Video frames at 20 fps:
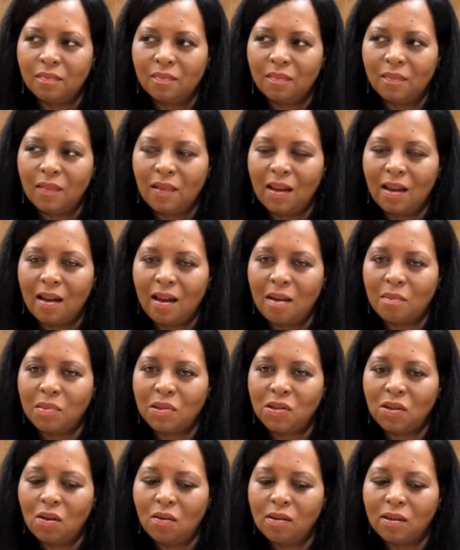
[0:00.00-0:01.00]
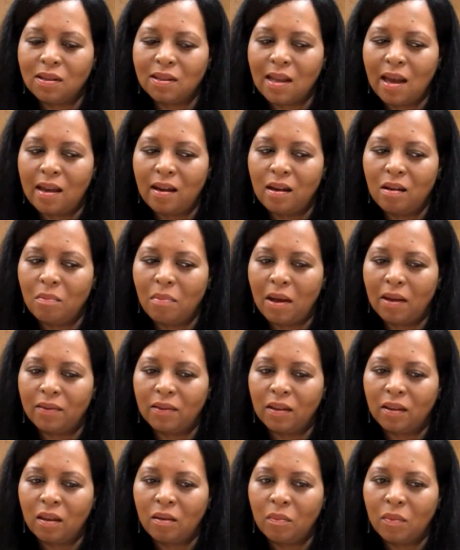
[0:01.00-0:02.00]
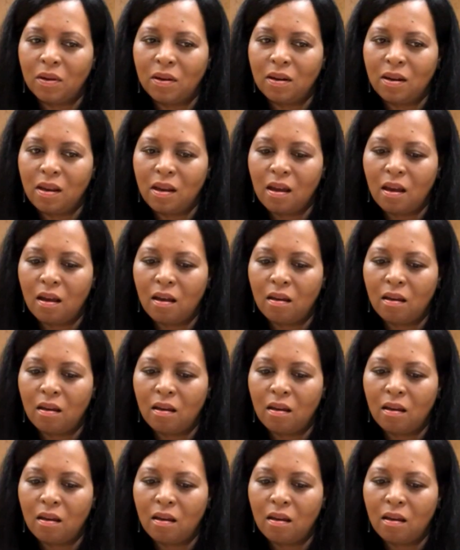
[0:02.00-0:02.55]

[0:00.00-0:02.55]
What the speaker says: Yeah, I'm so excited about the community